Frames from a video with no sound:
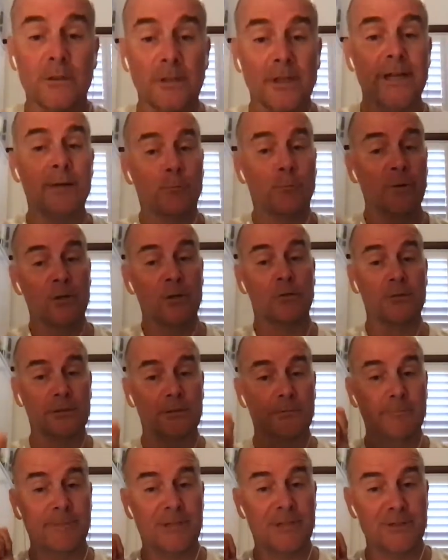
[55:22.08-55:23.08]
I it don't will. know.
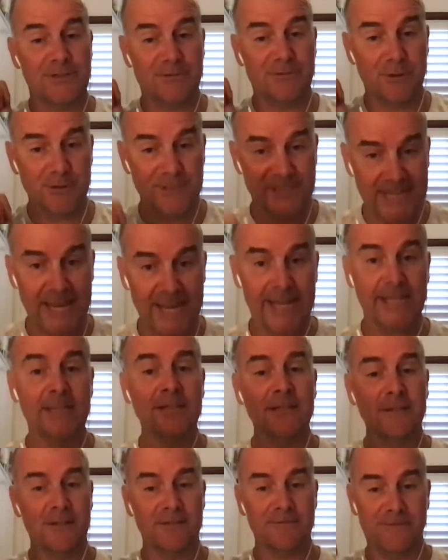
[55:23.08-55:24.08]
It will because it
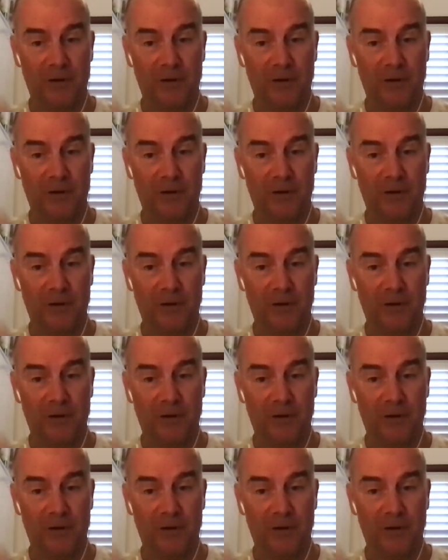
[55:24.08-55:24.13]
will.